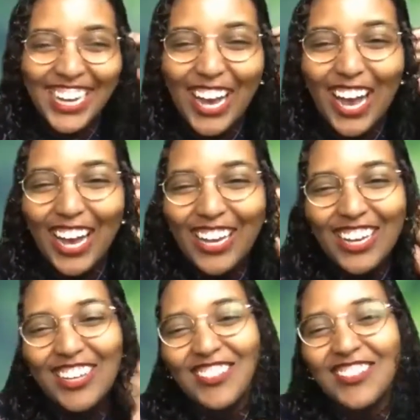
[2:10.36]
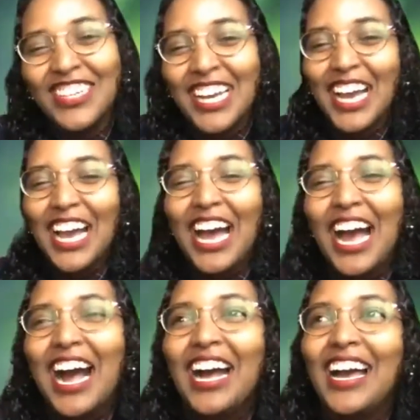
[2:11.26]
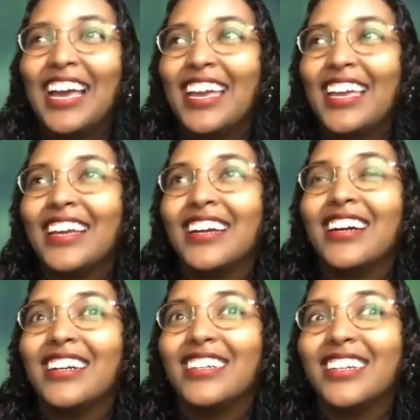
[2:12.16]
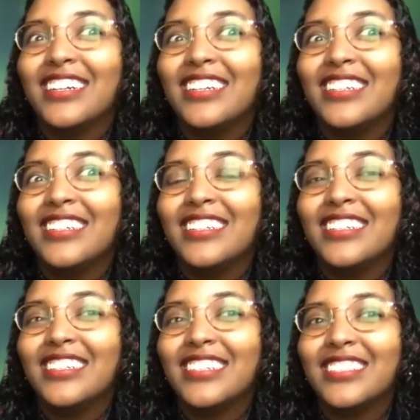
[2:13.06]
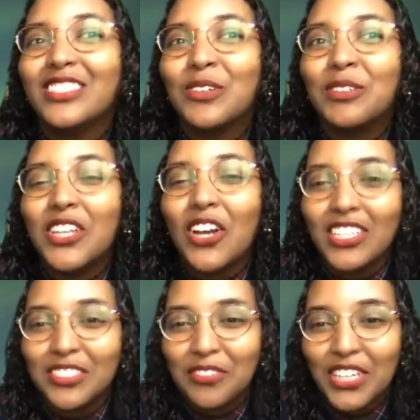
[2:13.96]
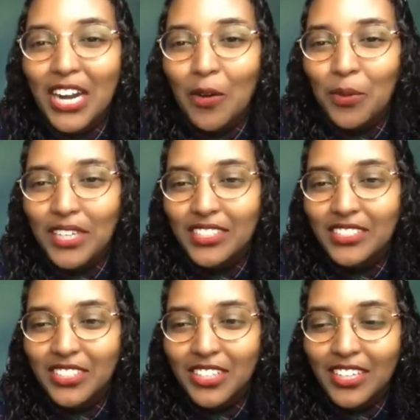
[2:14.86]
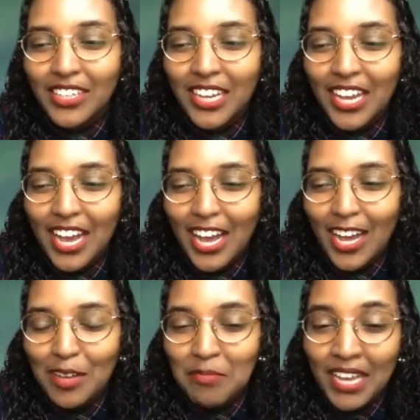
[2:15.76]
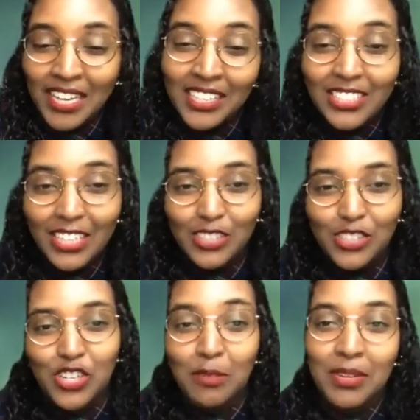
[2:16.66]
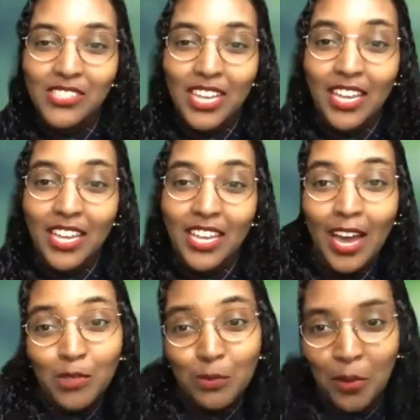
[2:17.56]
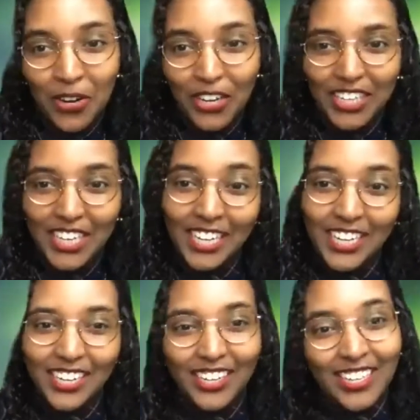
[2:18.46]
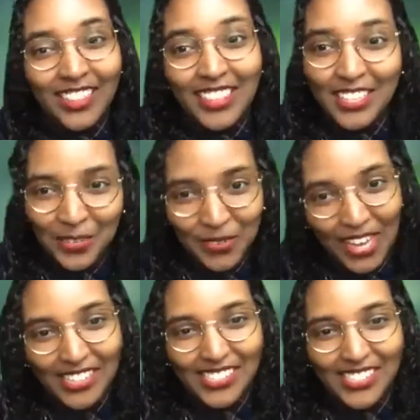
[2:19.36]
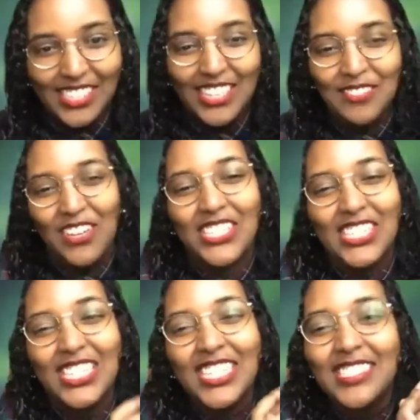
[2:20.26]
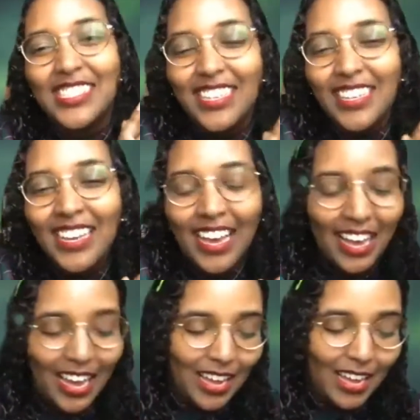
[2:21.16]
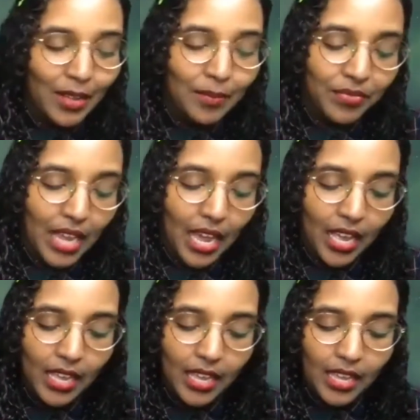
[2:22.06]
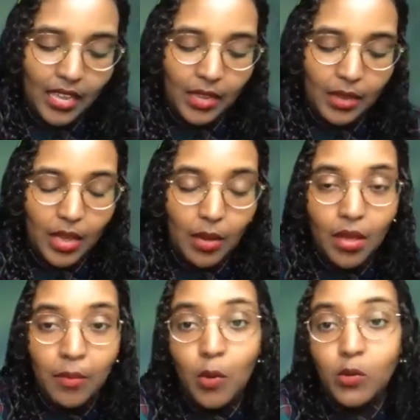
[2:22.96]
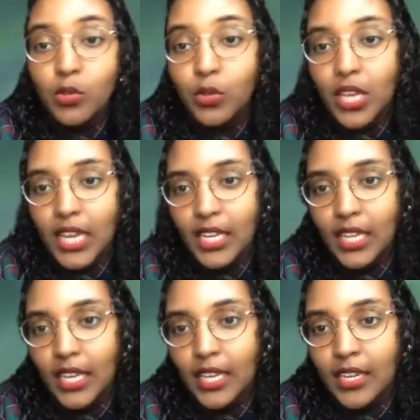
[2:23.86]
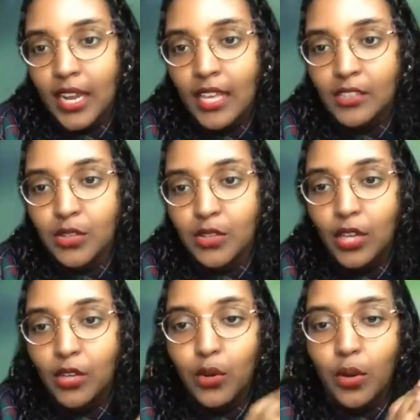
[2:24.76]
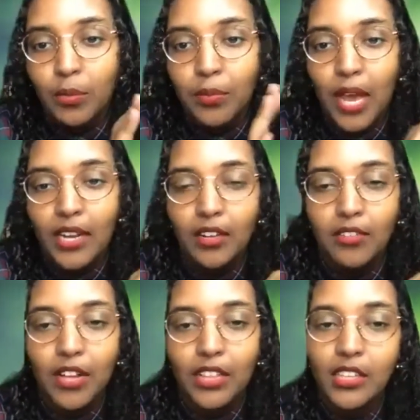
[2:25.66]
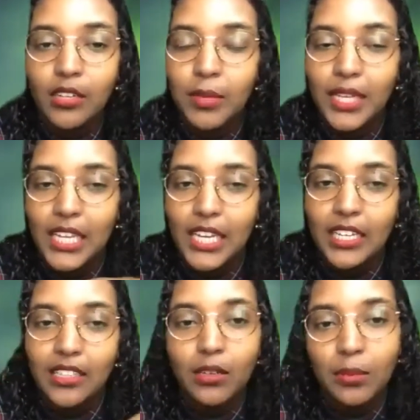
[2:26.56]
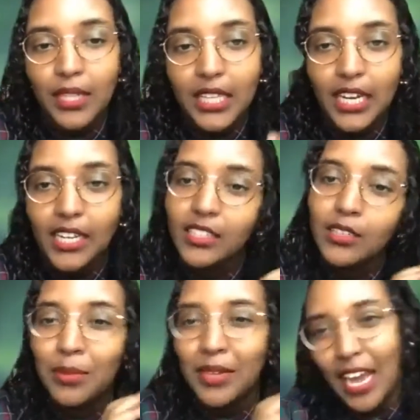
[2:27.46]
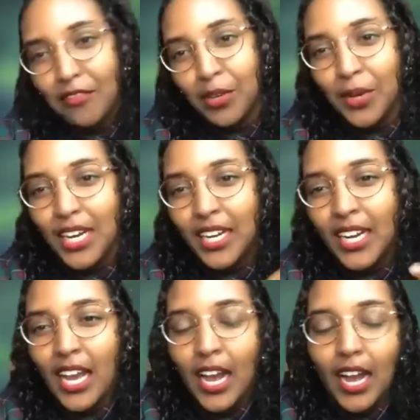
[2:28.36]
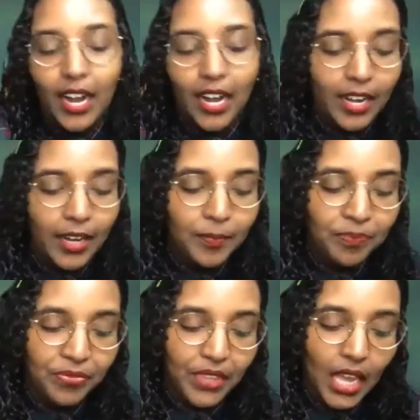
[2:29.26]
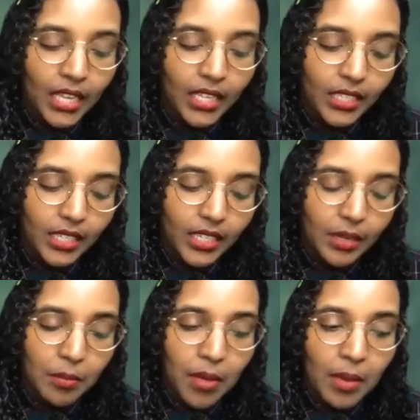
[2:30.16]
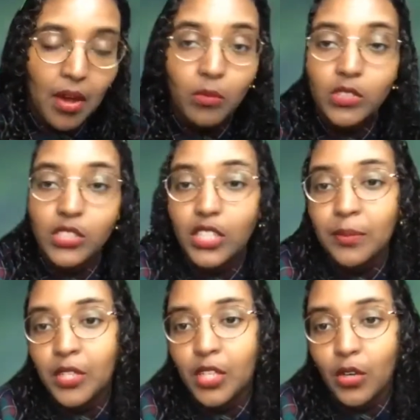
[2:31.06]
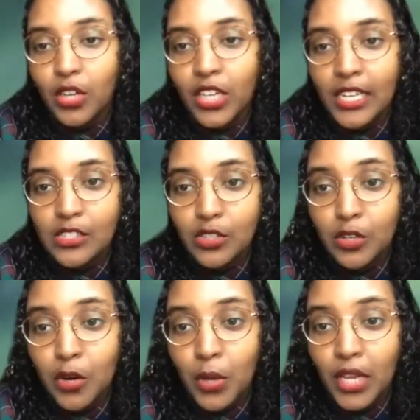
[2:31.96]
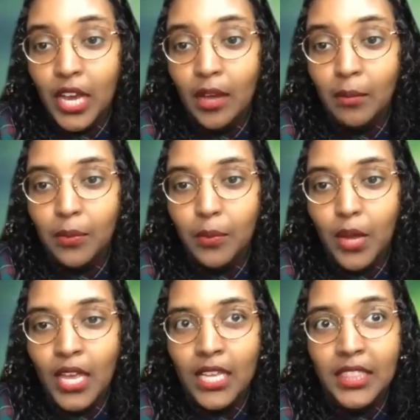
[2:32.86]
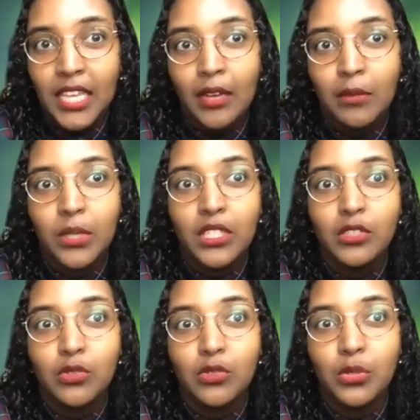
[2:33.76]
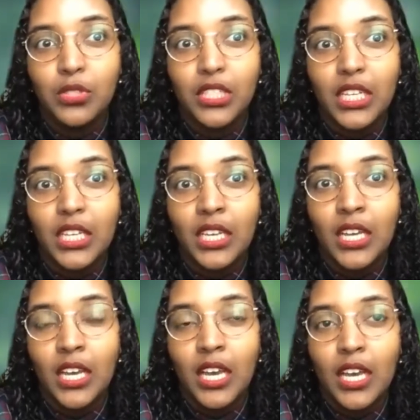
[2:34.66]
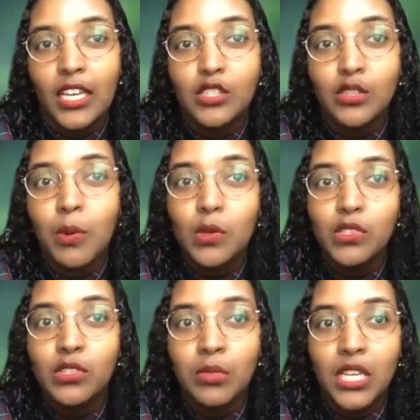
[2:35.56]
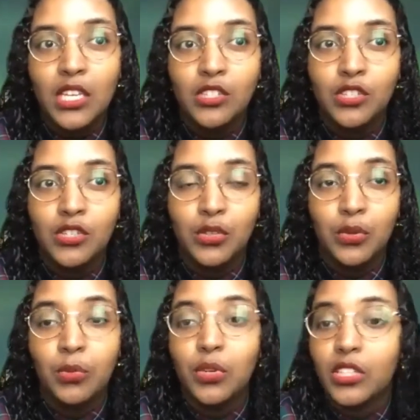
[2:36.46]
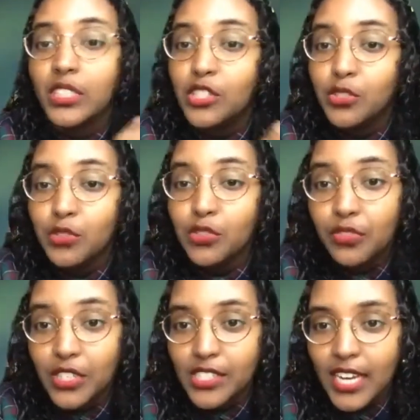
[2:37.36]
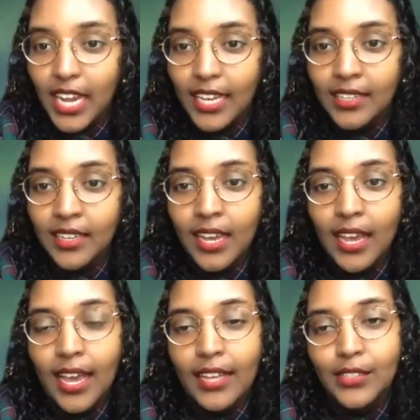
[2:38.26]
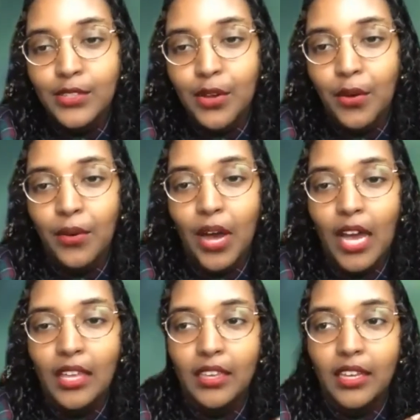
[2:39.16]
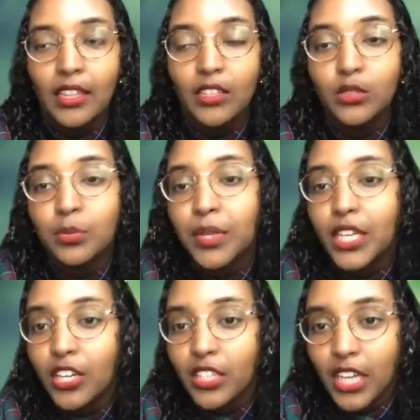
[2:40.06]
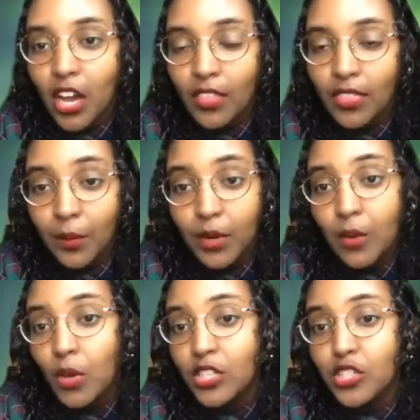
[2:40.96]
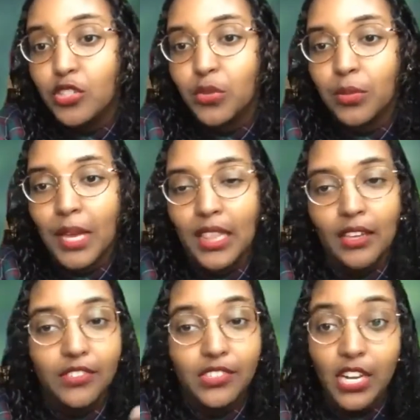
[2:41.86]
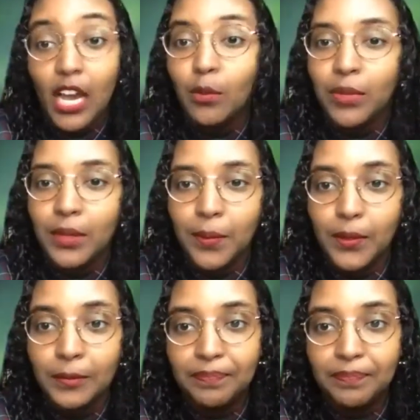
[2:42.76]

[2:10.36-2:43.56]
um, I it's always hard to figure out where to start. I guess I could start by saying I was born here in the US, in Washington, D.C. I am also Canadian, and so I grew up kind of a little bit here, a little bit there, a little bit everywhere. And my mom was a community organizer growing up, and that really truly exposed me to world issues firsthand. And so I think I learned pretty early on that what I wanted to do with my life is to help people.